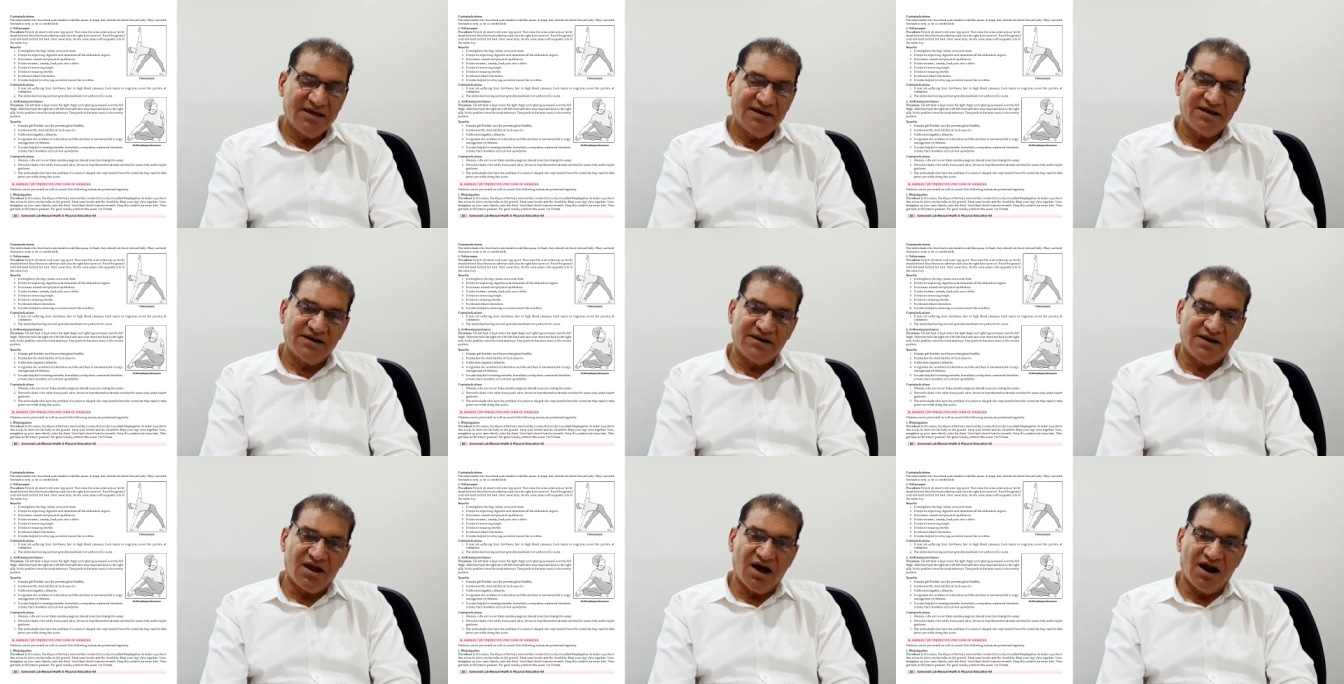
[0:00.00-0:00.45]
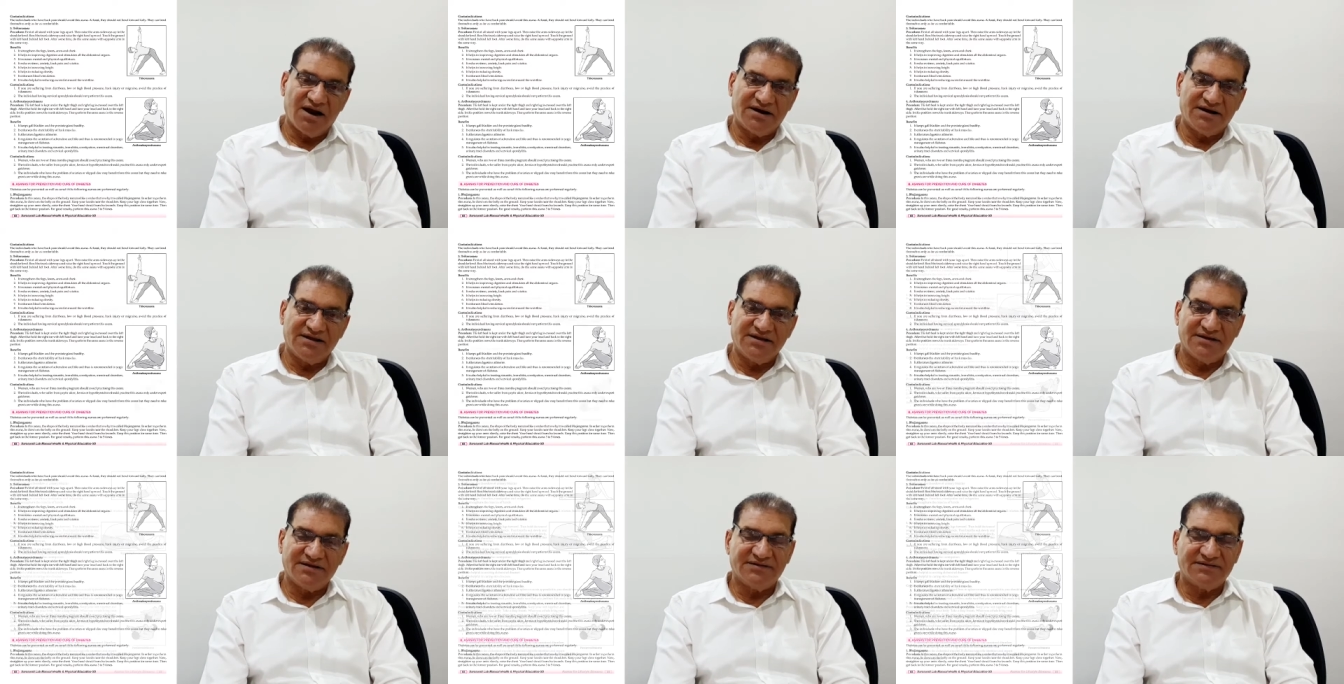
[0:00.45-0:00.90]

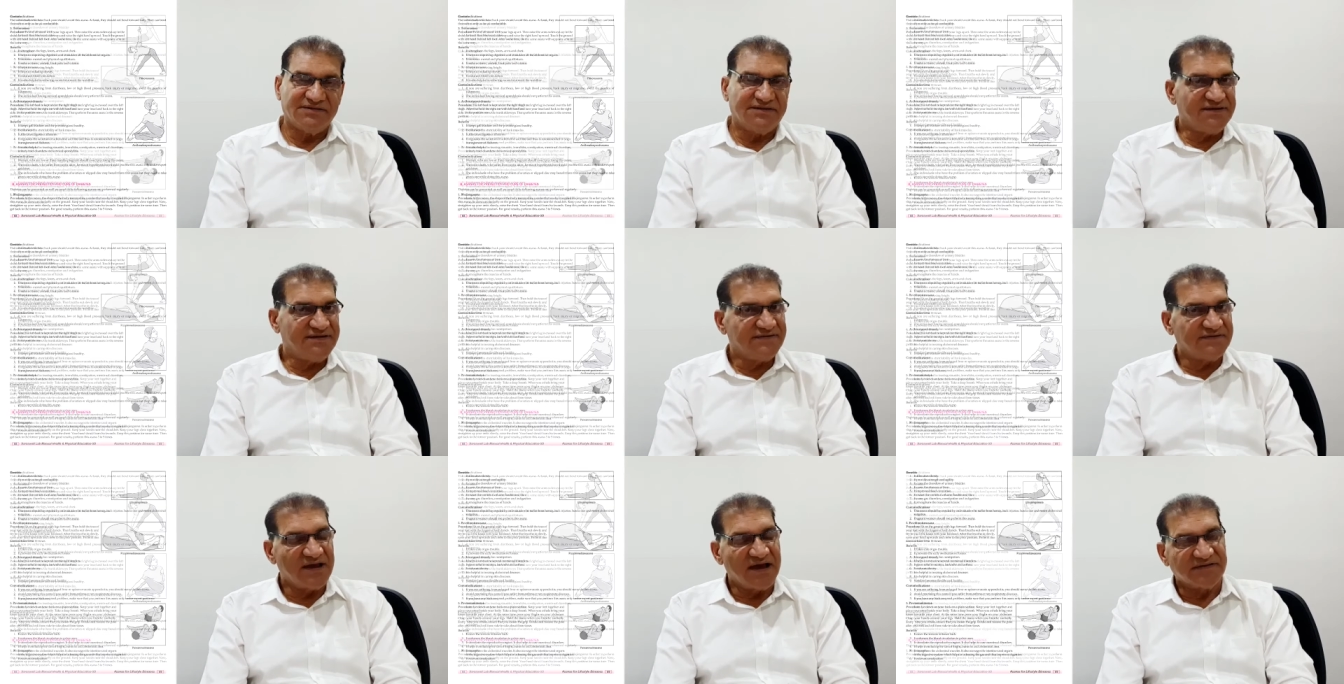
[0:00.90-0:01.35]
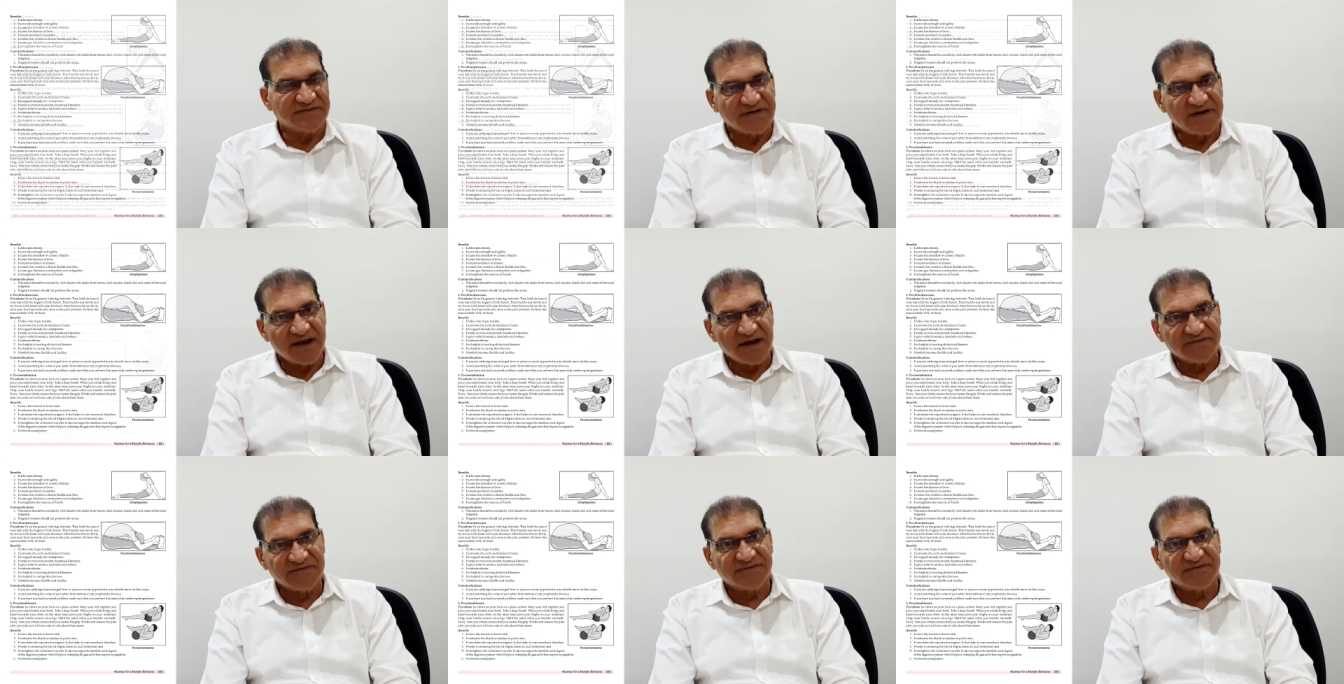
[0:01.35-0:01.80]
regarding these
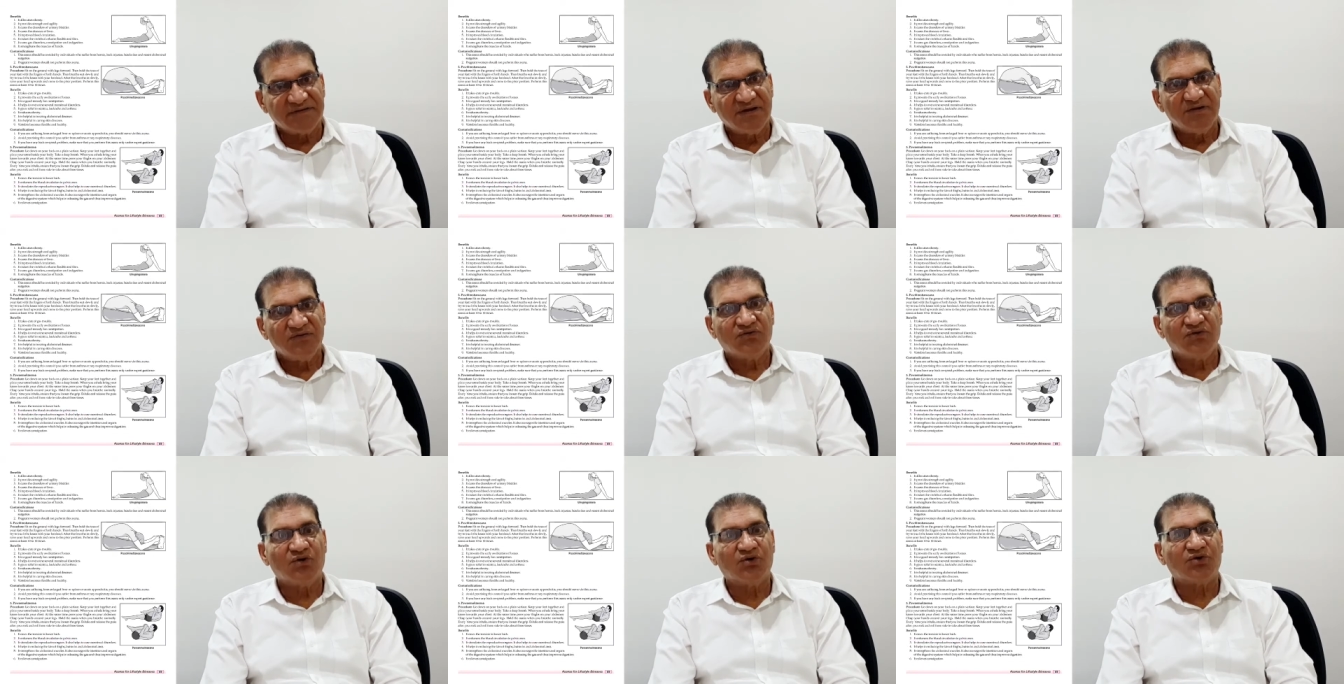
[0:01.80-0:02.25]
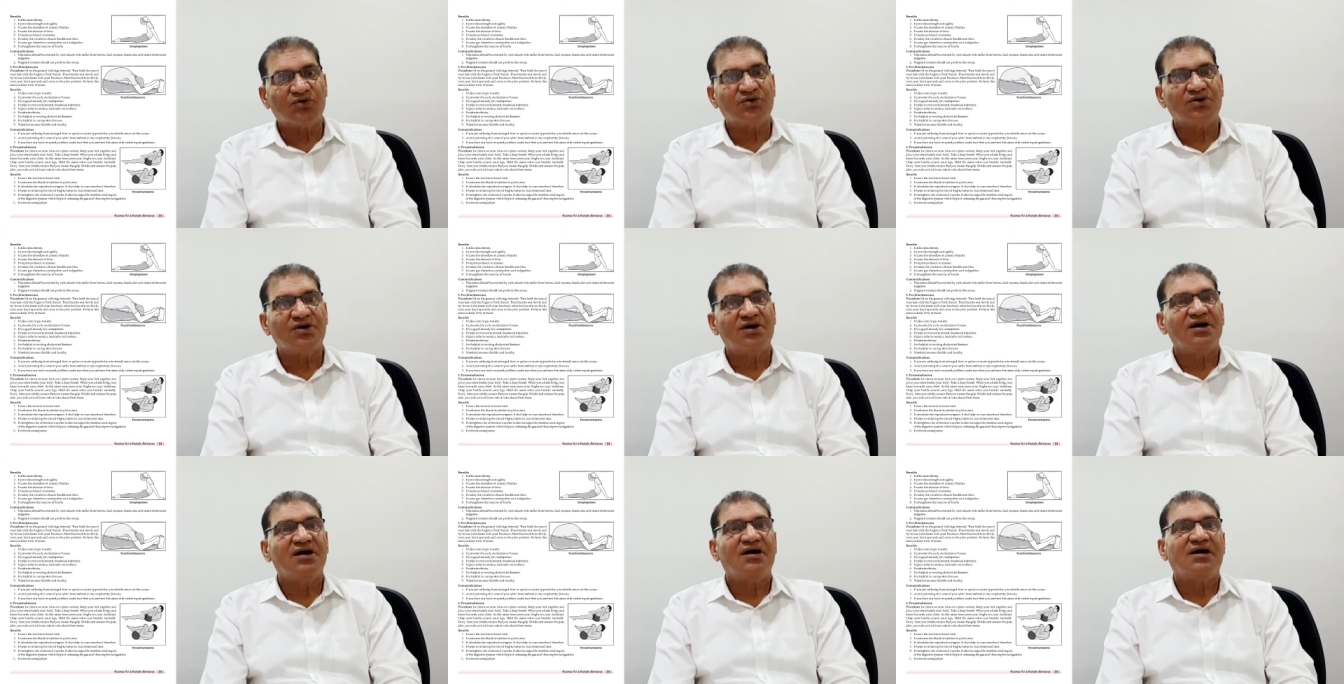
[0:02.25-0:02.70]
asanas for
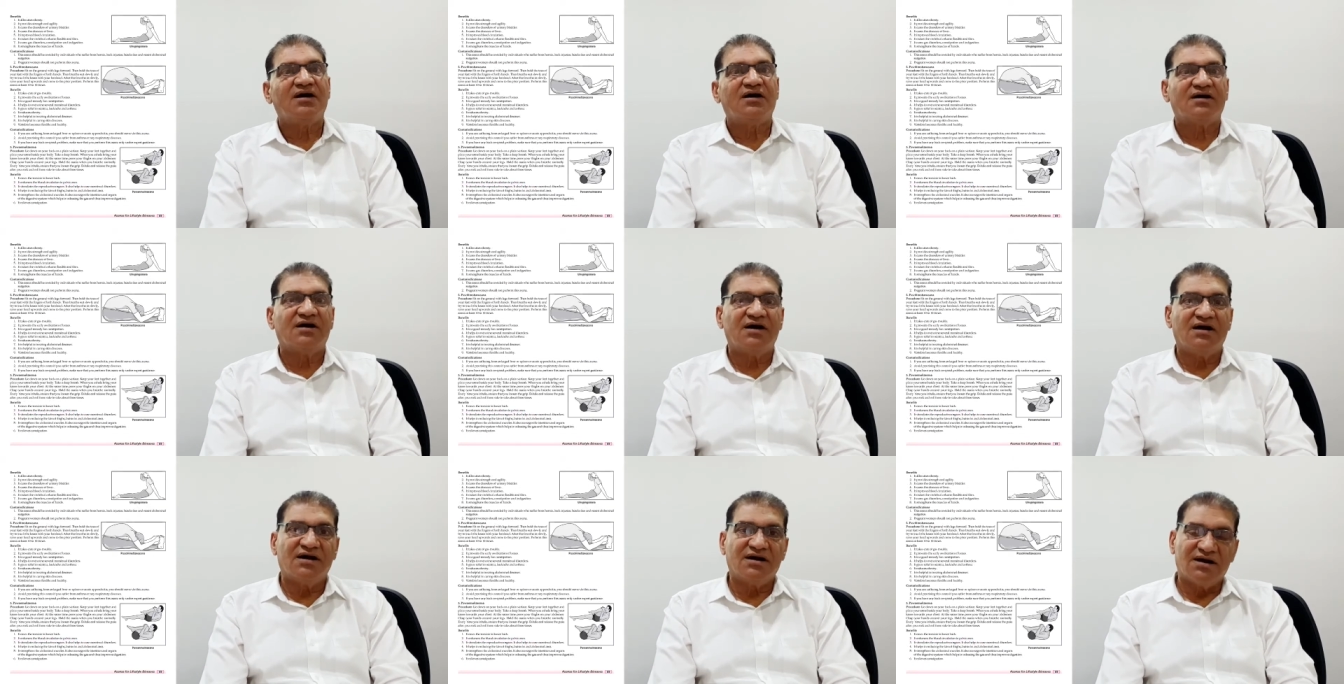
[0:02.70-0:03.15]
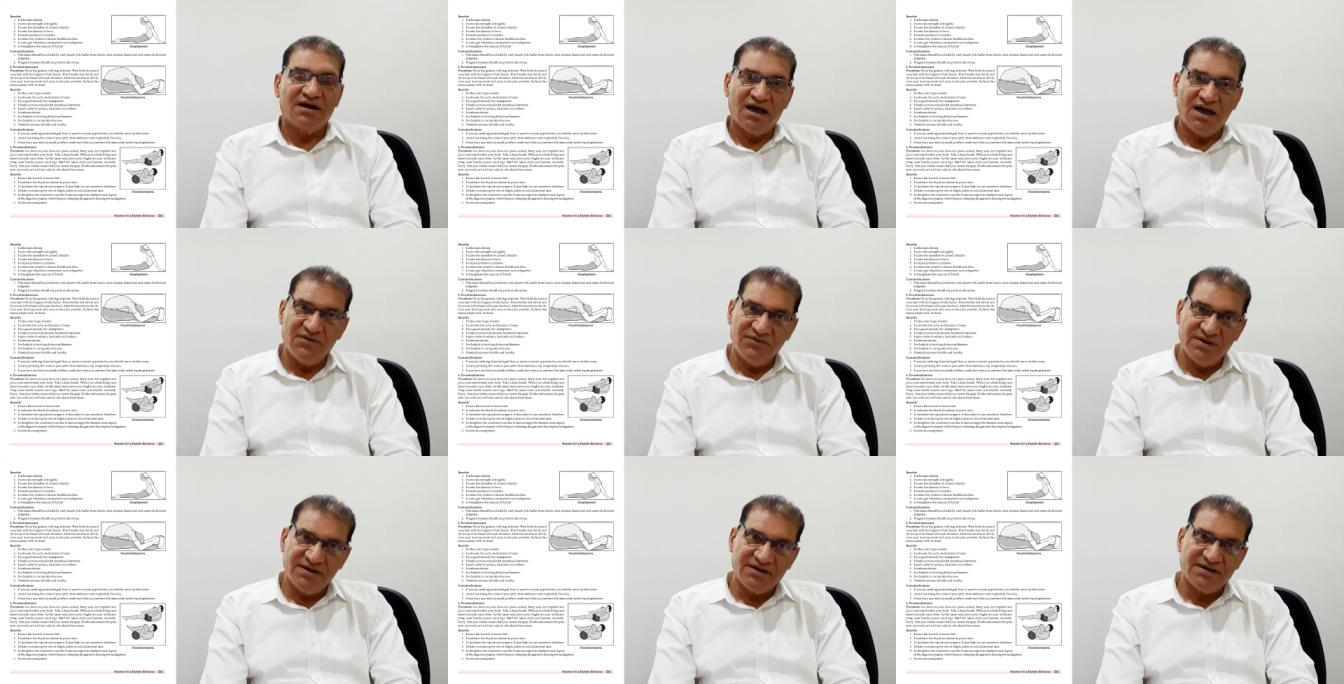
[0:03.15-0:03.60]

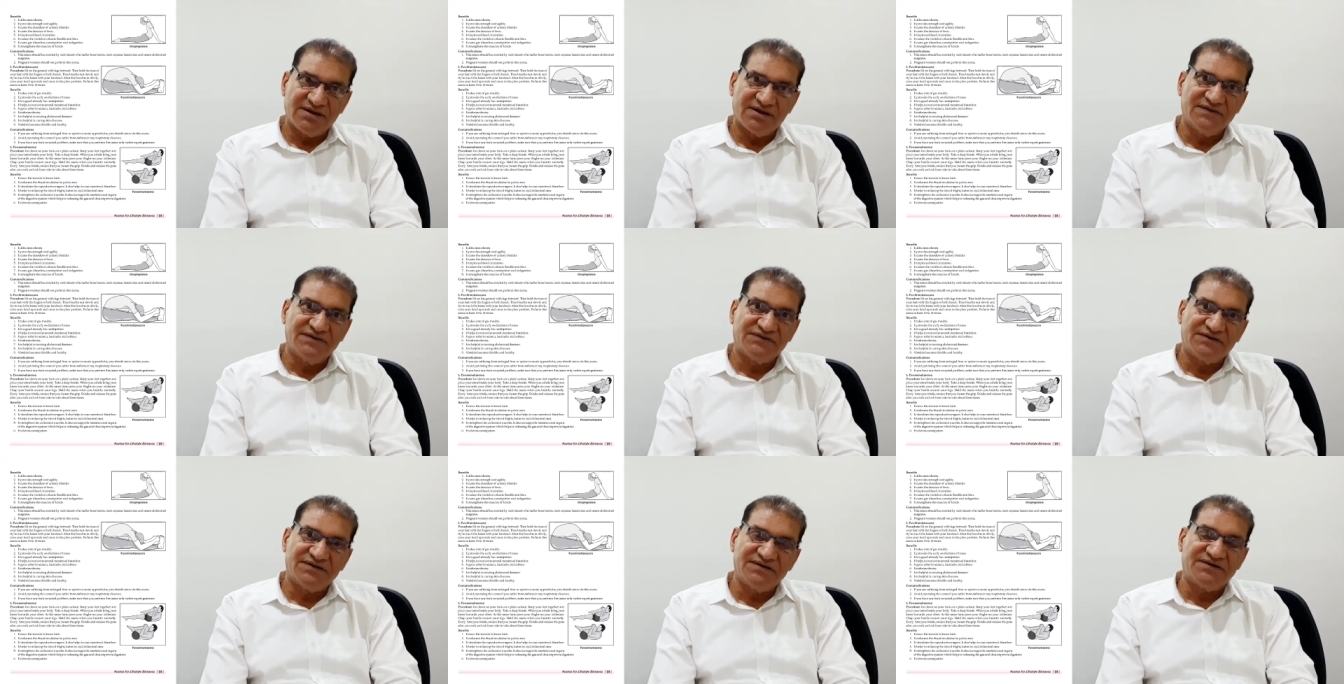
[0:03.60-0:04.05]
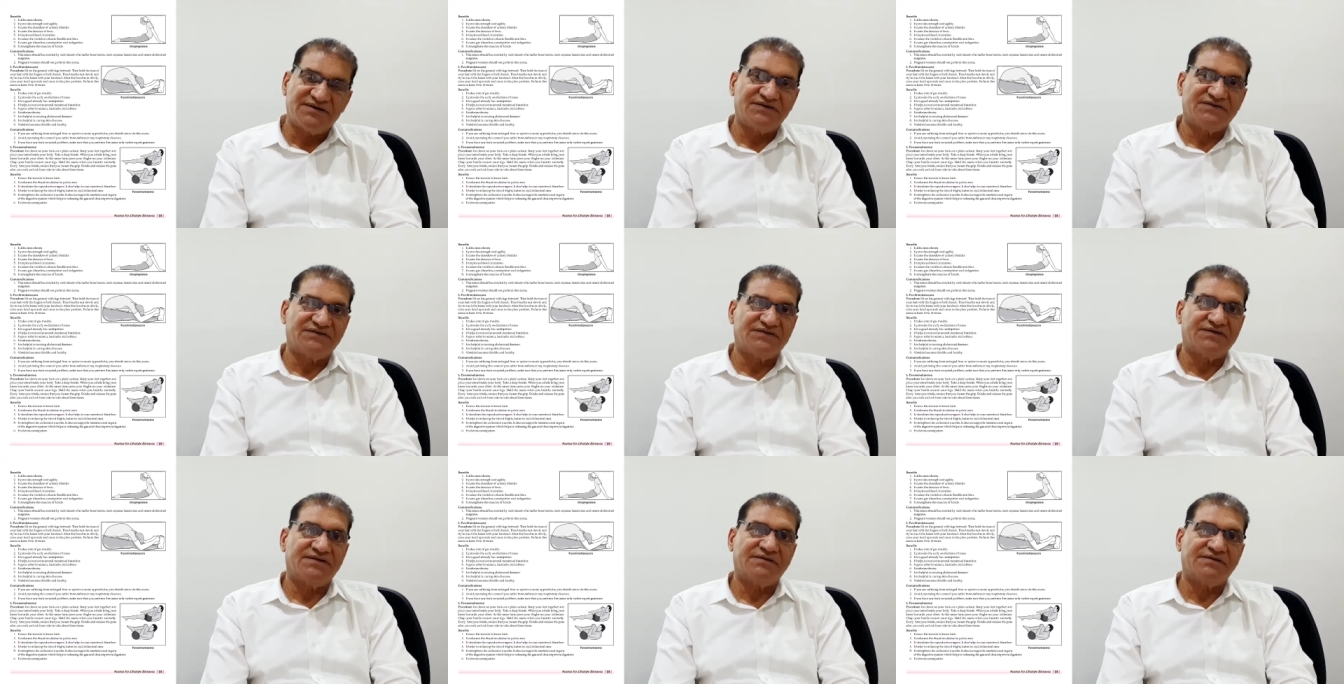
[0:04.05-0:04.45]
having concentration.